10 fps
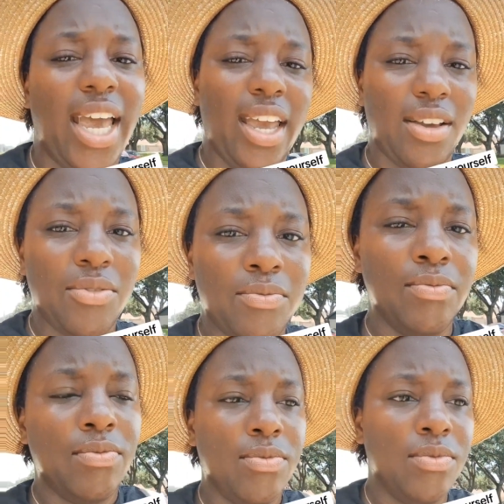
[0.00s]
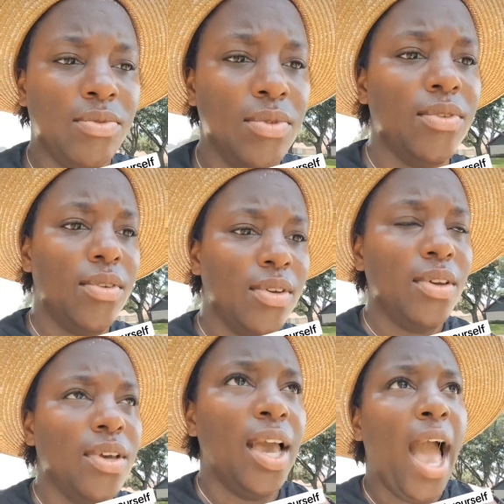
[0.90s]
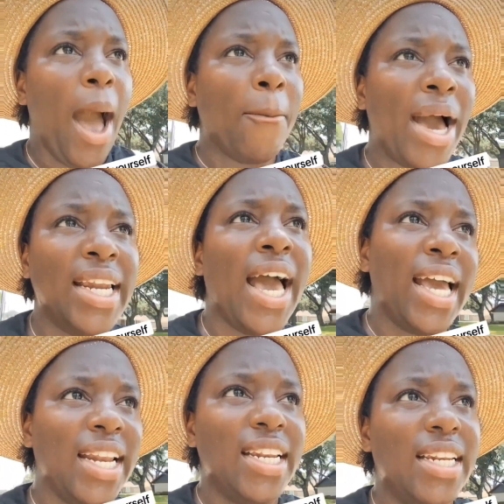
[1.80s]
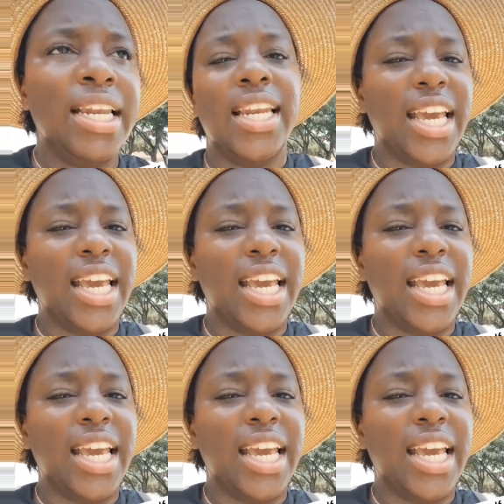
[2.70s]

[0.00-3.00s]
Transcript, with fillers: but I might need something later, right?